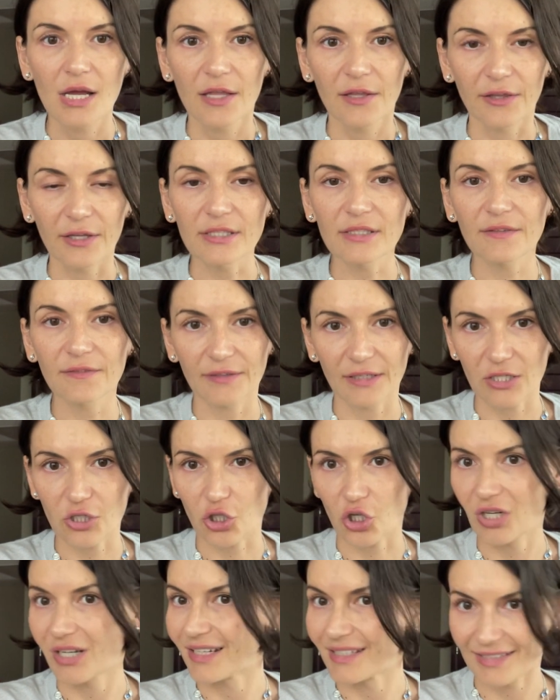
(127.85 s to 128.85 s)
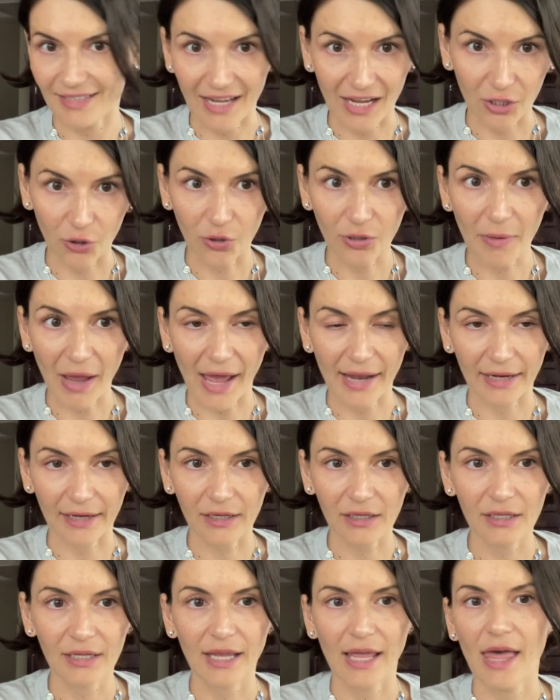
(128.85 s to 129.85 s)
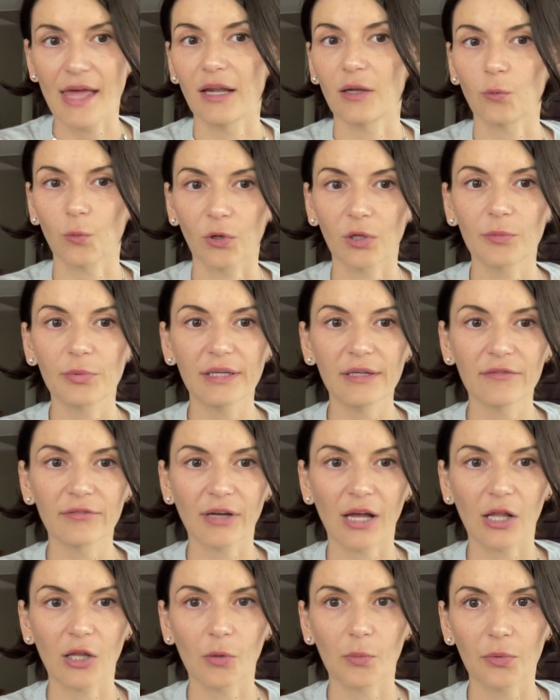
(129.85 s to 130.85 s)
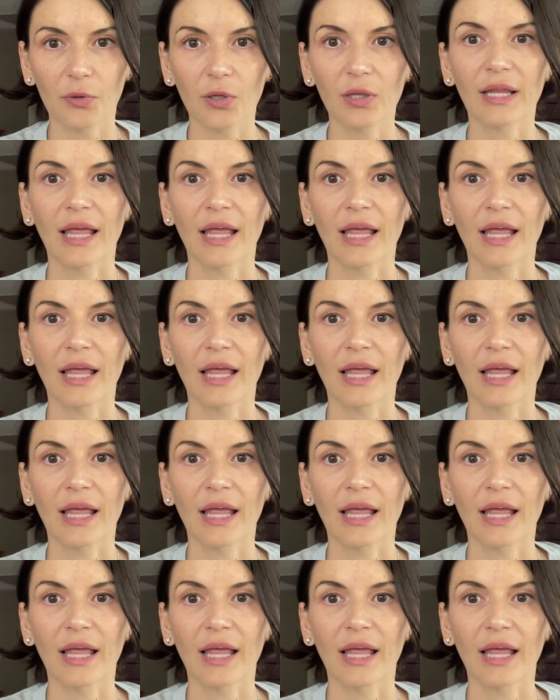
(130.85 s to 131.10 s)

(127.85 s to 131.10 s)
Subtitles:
This feature is not automatic, and it will be available,